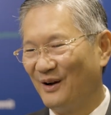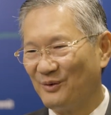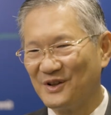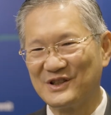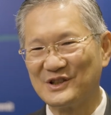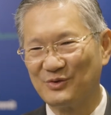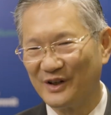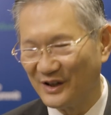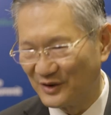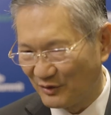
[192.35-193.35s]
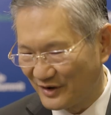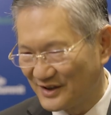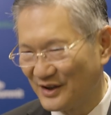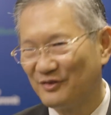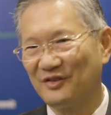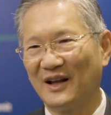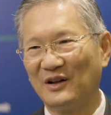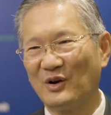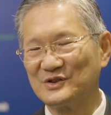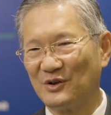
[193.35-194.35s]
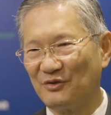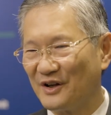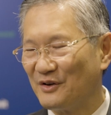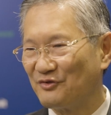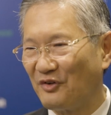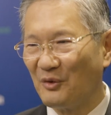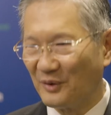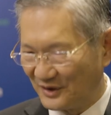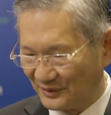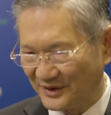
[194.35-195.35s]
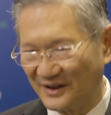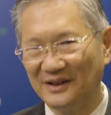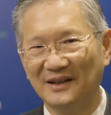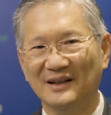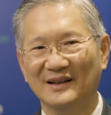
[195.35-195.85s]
which is very innovative and also very forward-looking.